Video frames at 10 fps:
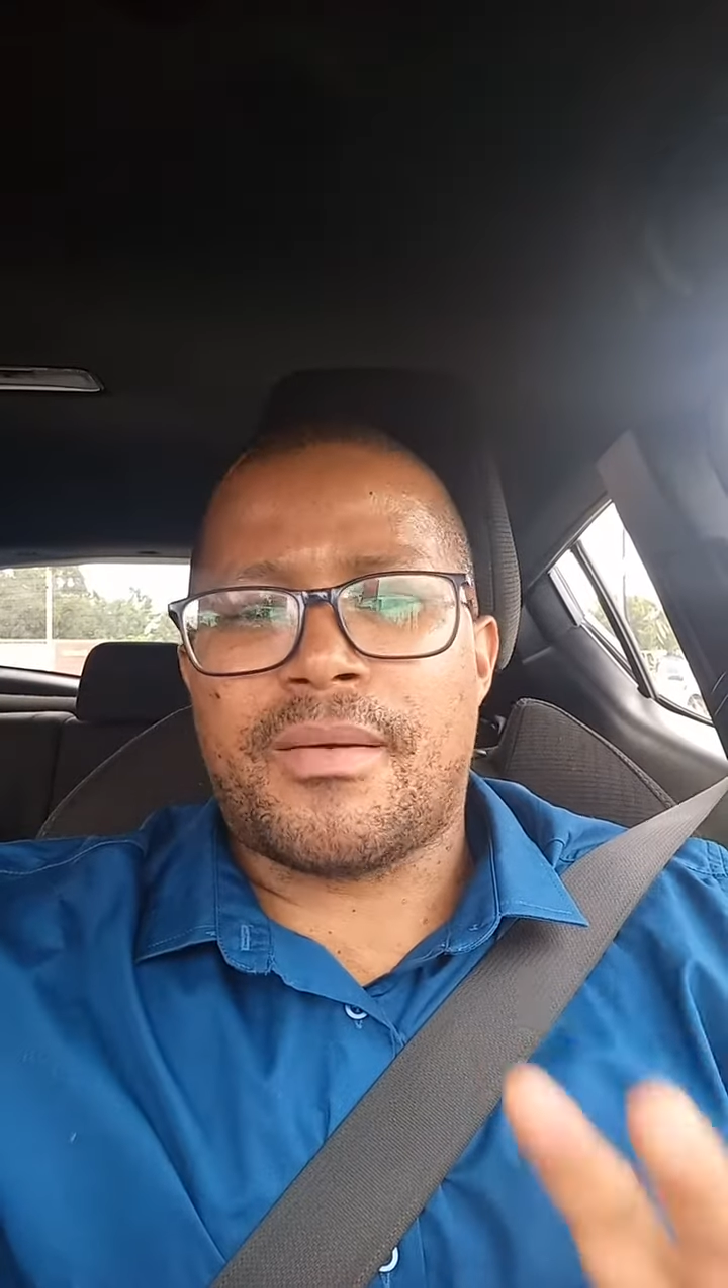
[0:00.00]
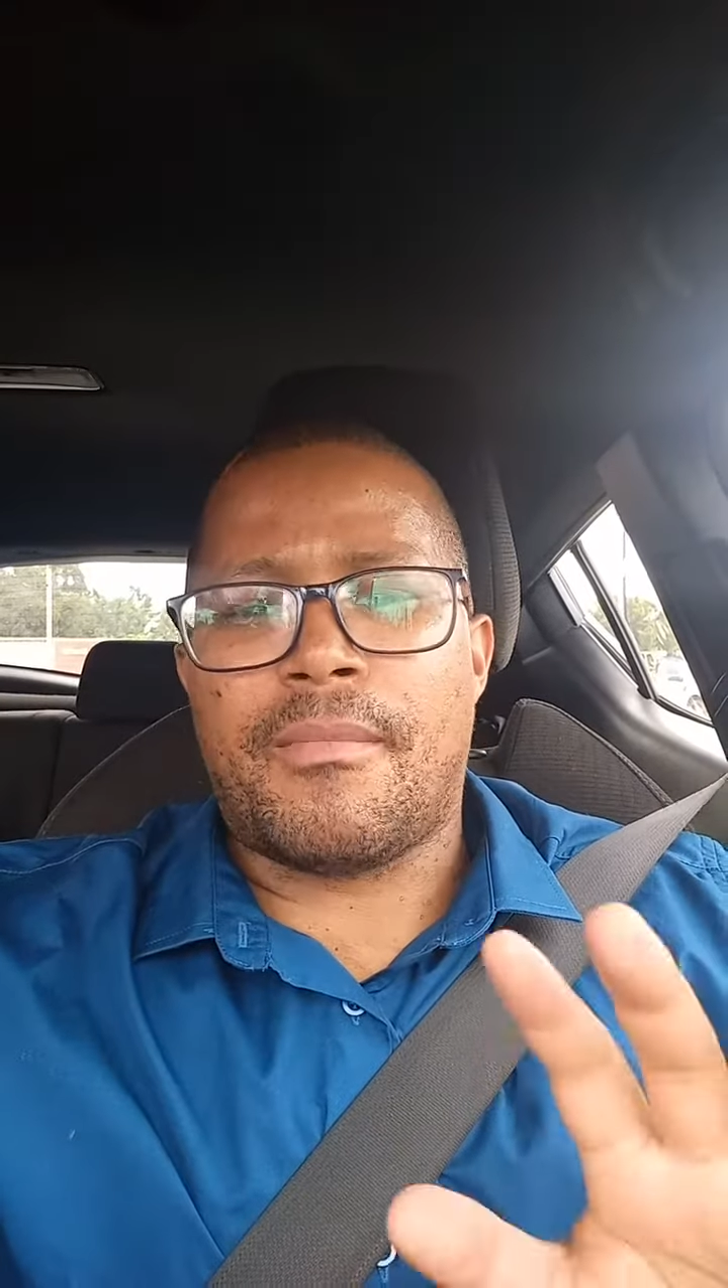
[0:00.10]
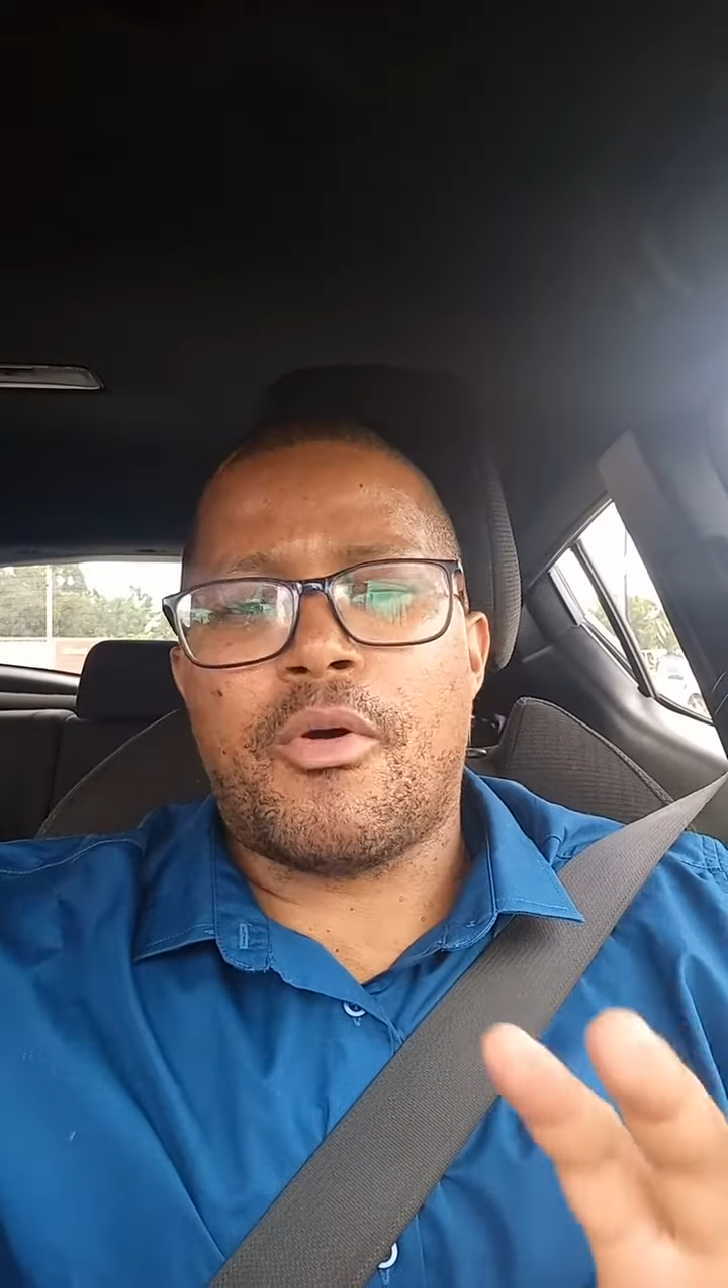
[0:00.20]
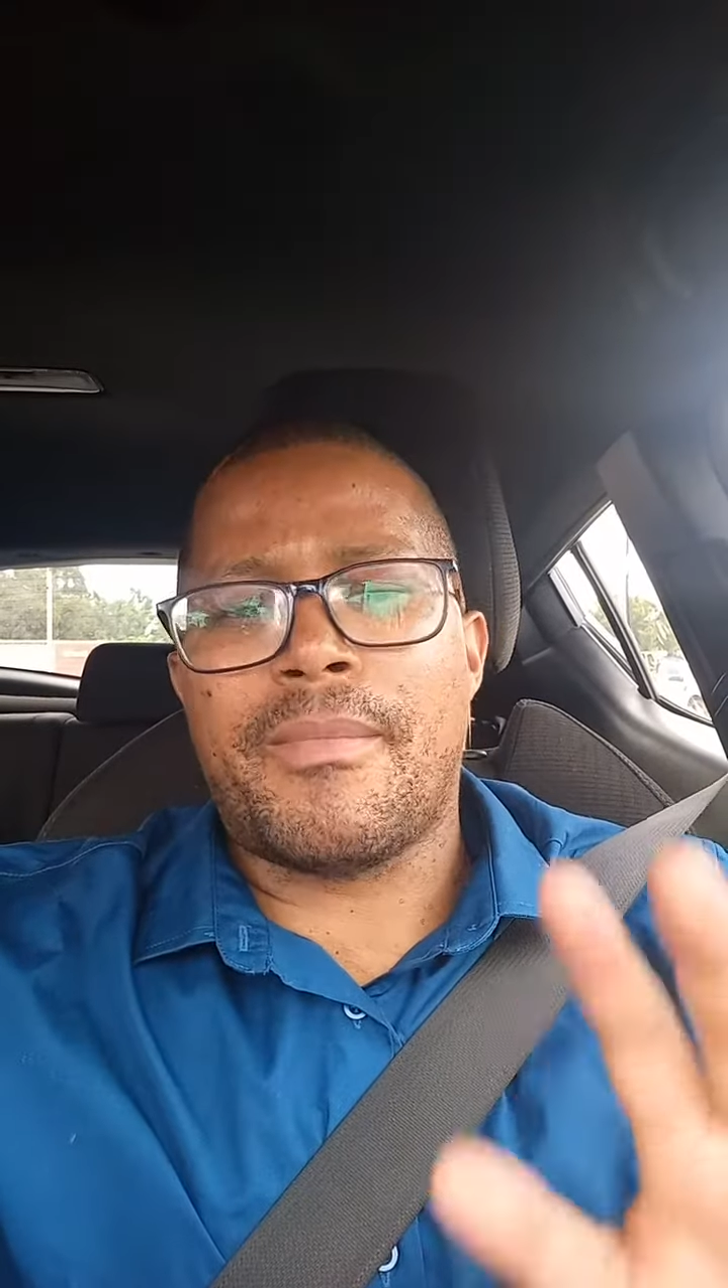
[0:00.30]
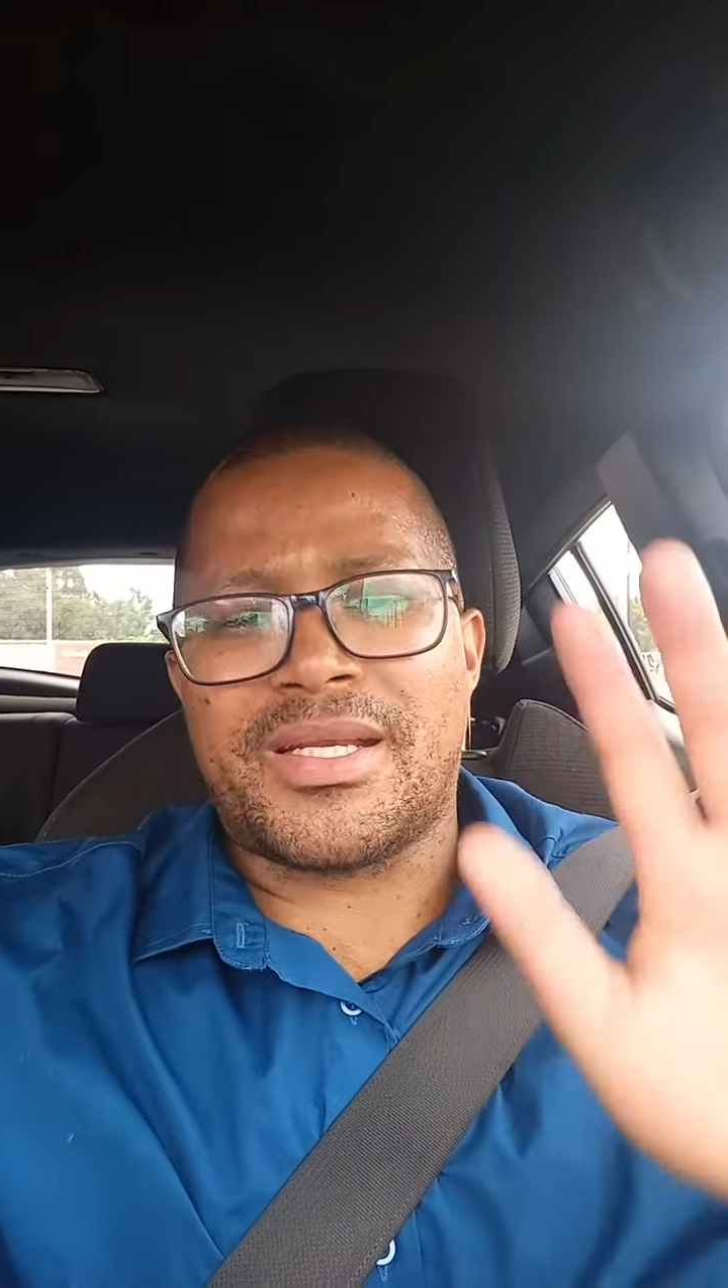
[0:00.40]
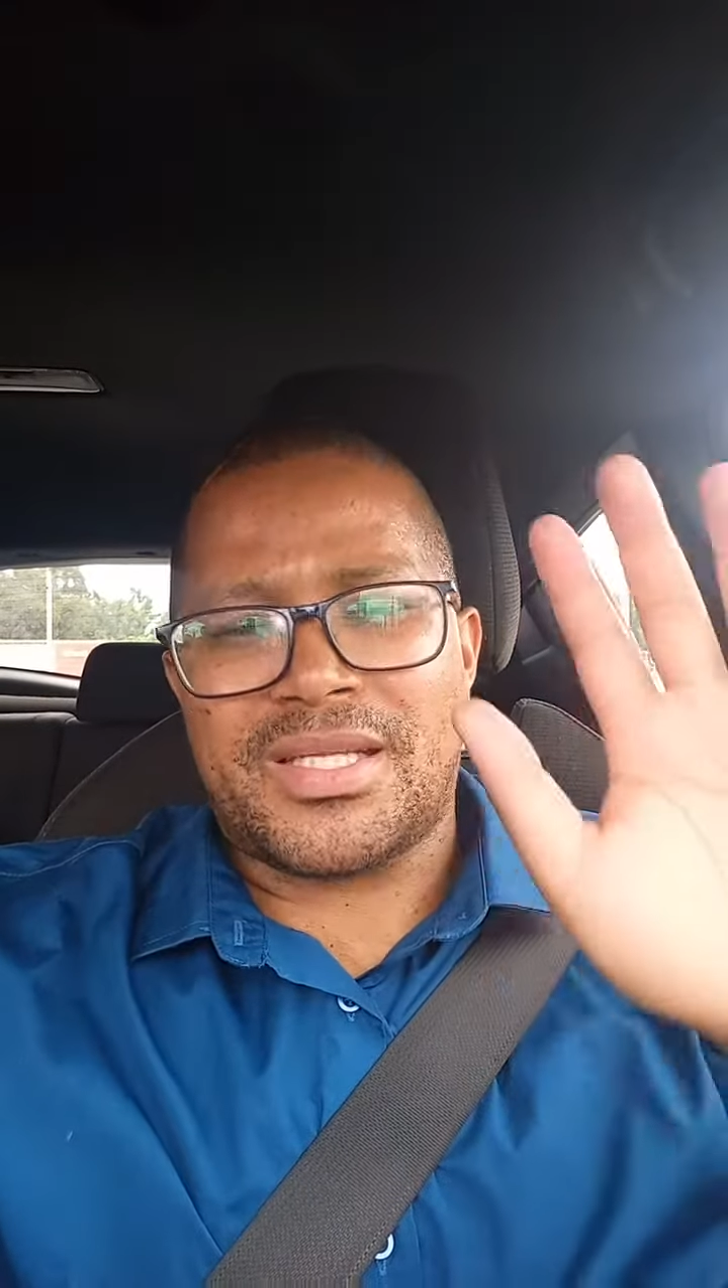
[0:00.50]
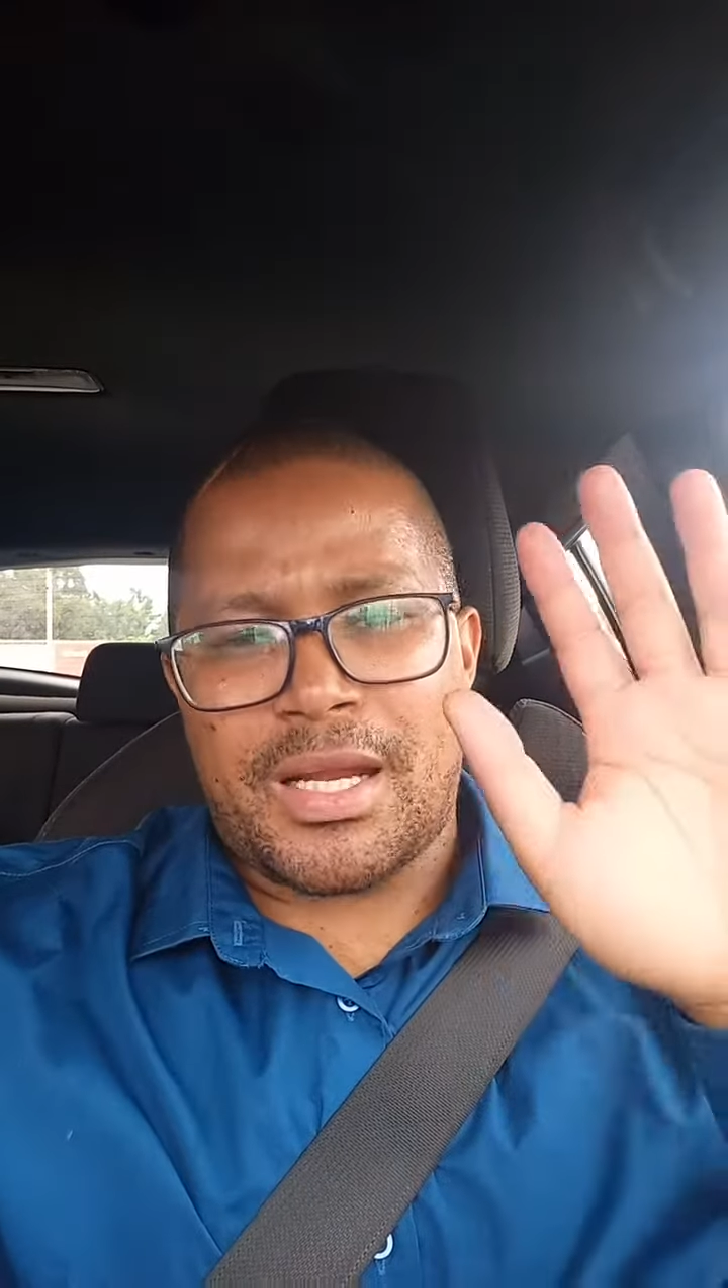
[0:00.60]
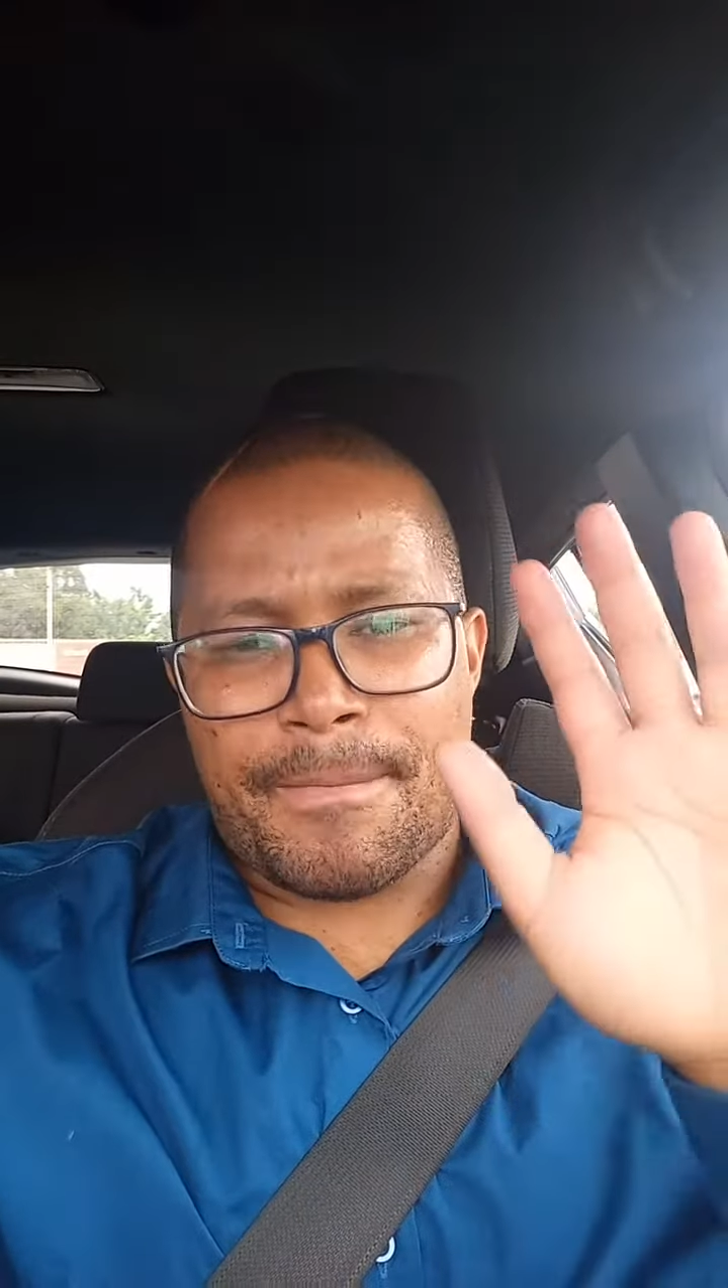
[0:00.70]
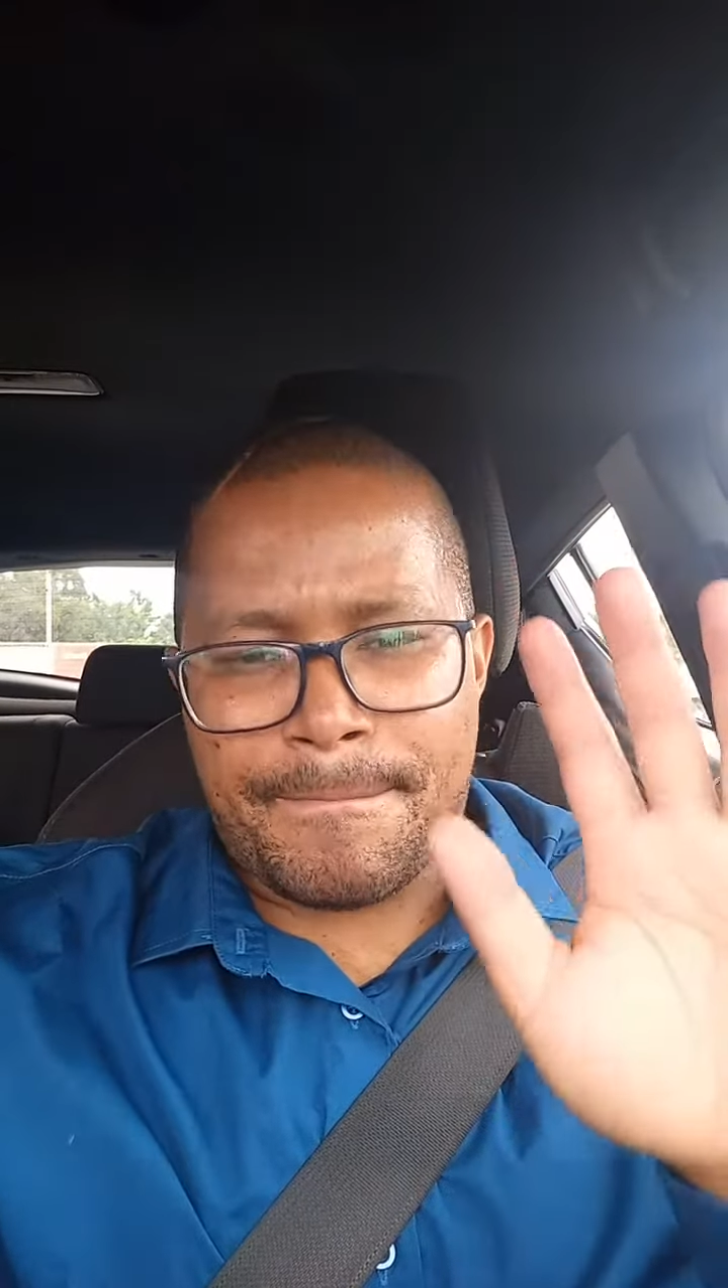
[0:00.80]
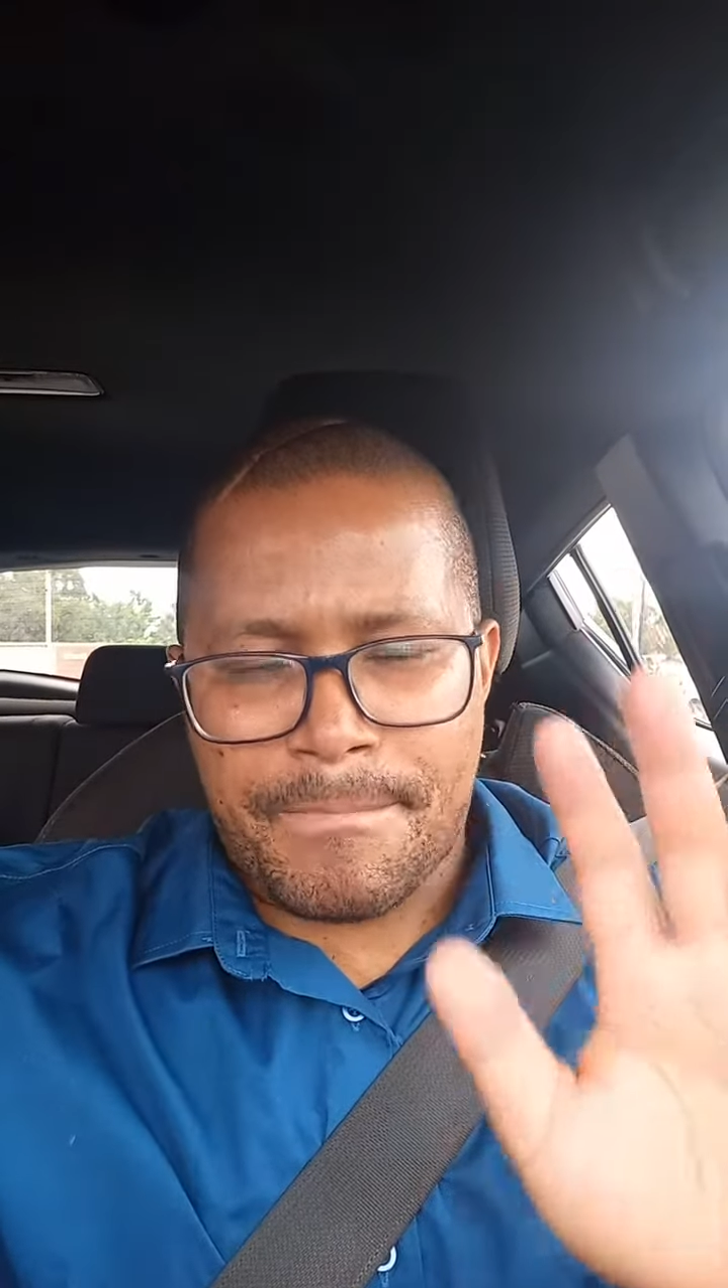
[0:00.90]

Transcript: moment and